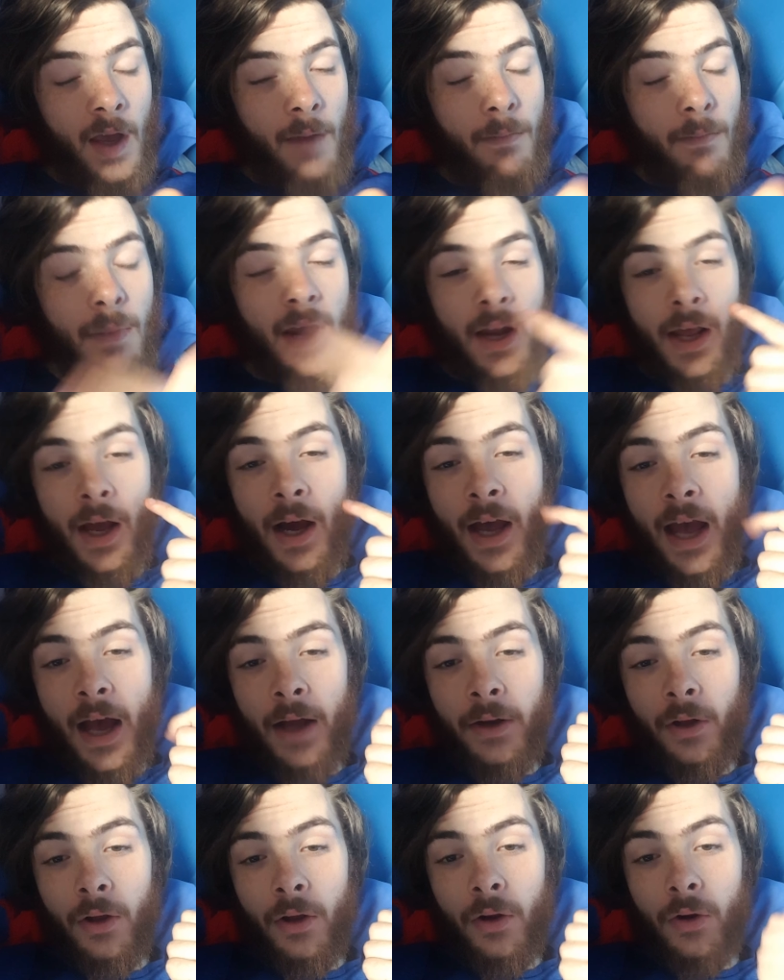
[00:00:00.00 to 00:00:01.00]
meaning I
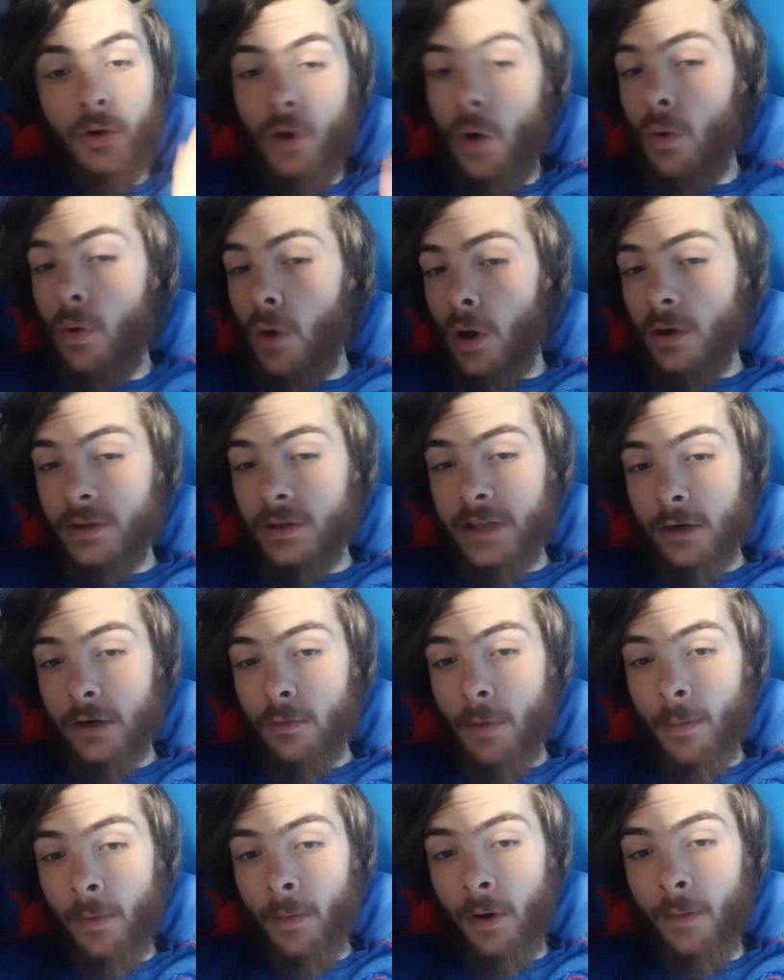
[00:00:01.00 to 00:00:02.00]
had no contact
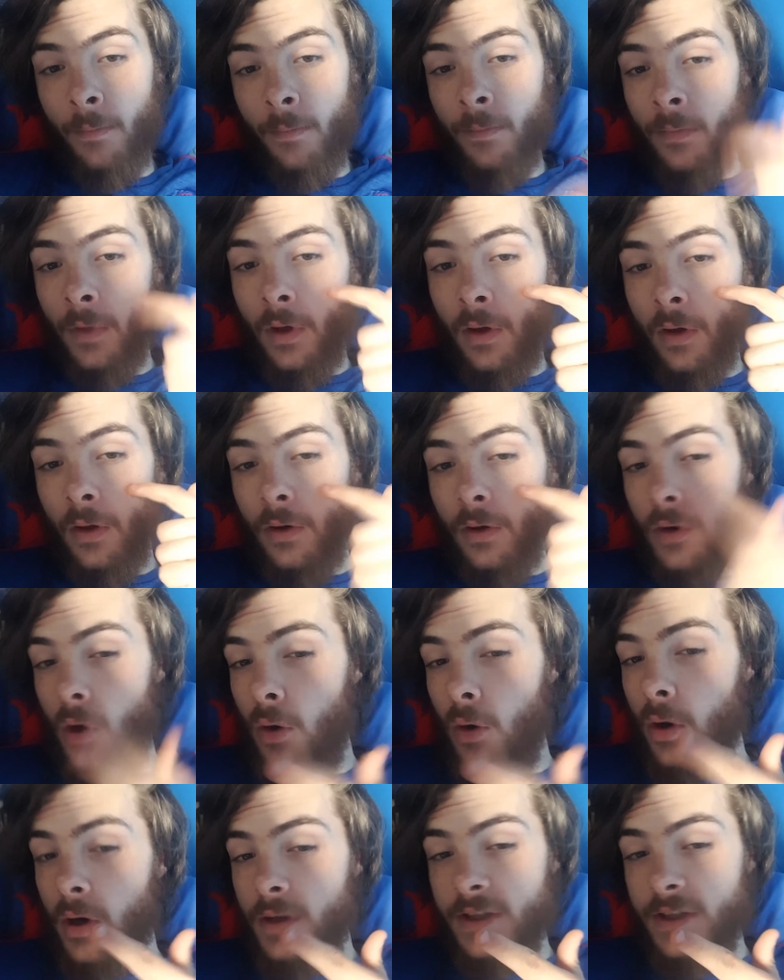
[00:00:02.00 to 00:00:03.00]
with my mum, no
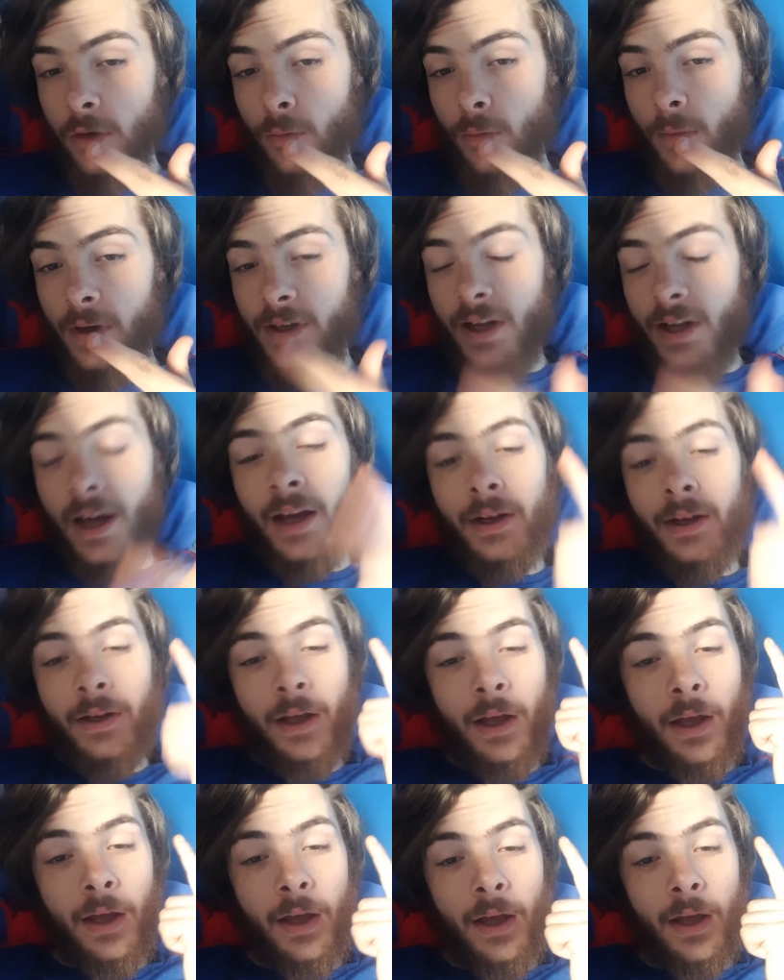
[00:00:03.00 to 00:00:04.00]
contact with my dad,
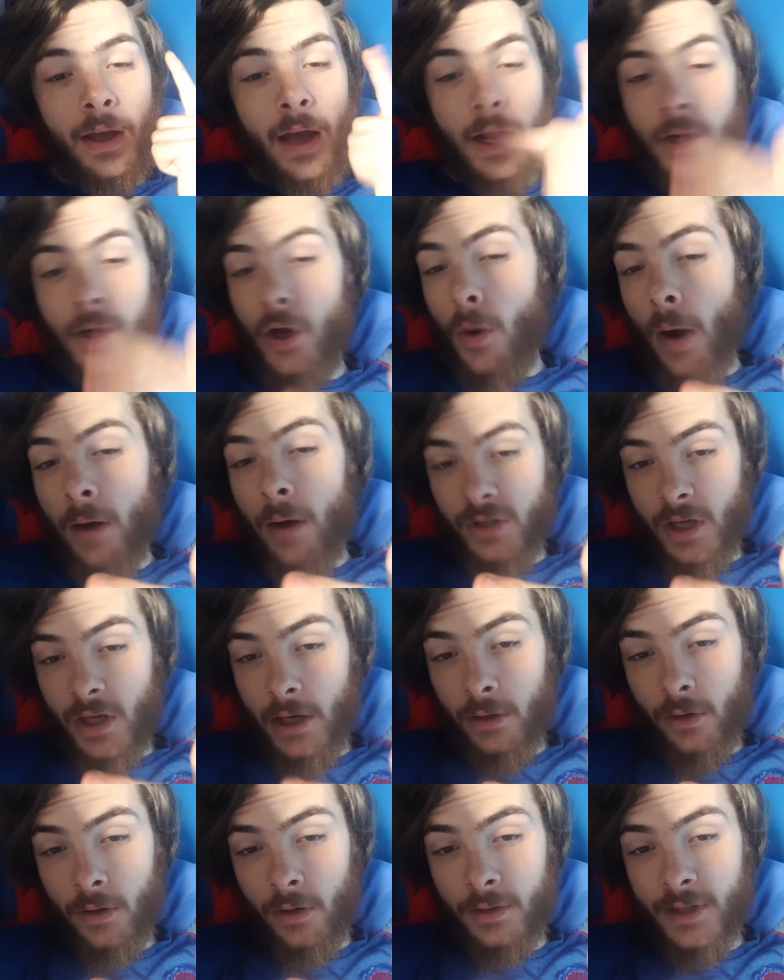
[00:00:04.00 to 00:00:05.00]
and no
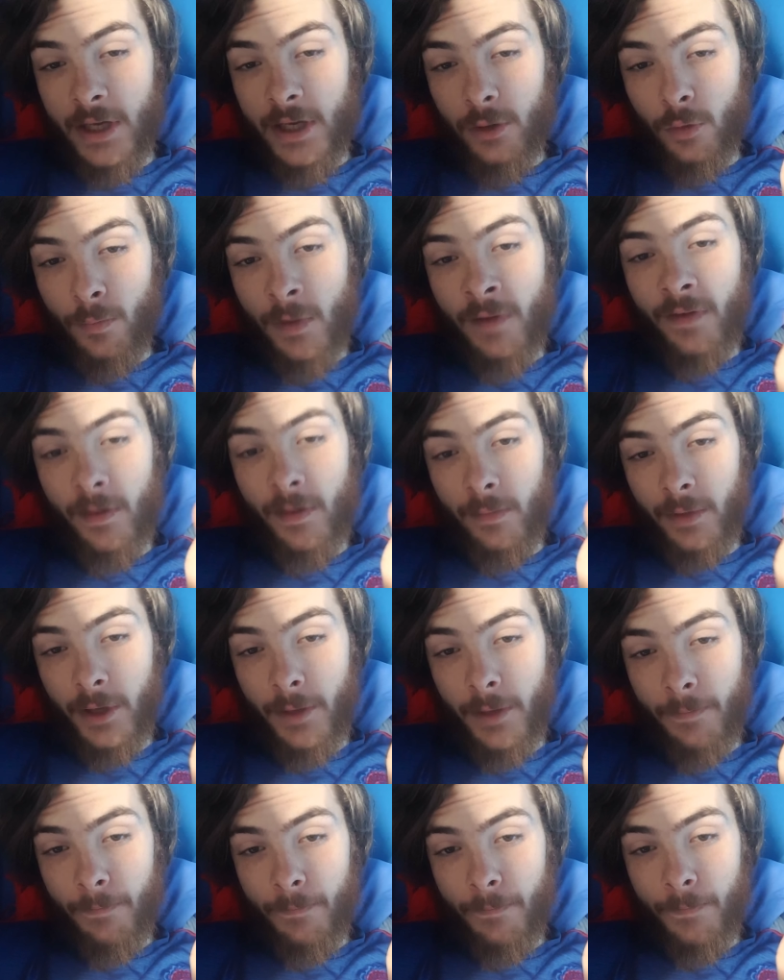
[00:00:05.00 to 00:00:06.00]
outside contact with my family,
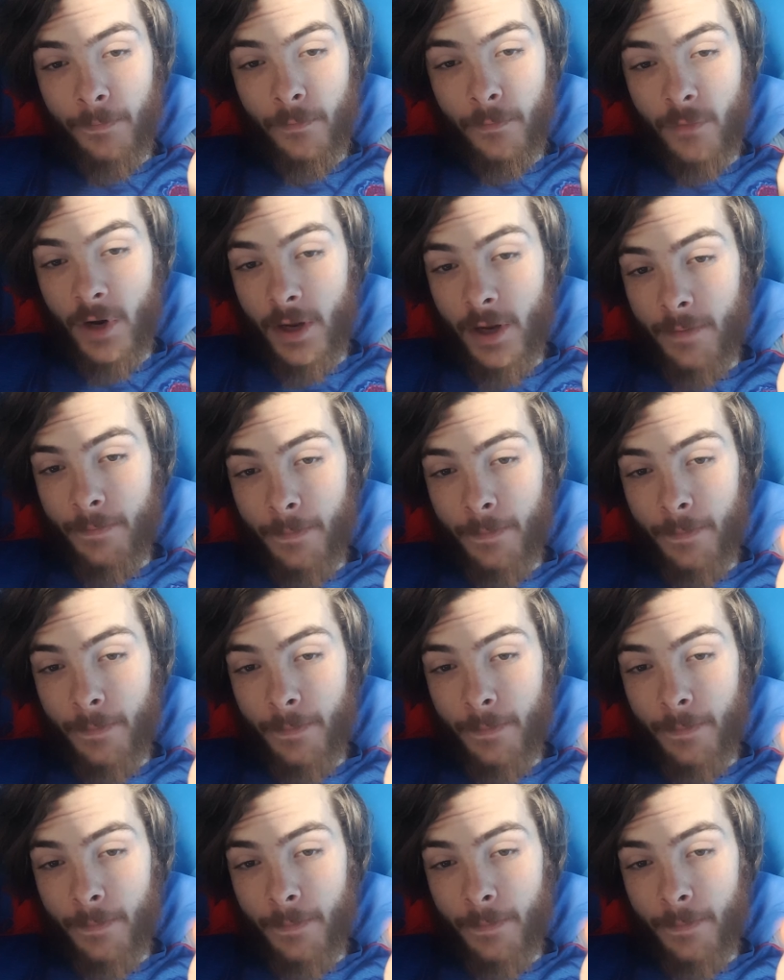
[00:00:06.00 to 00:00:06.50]
right?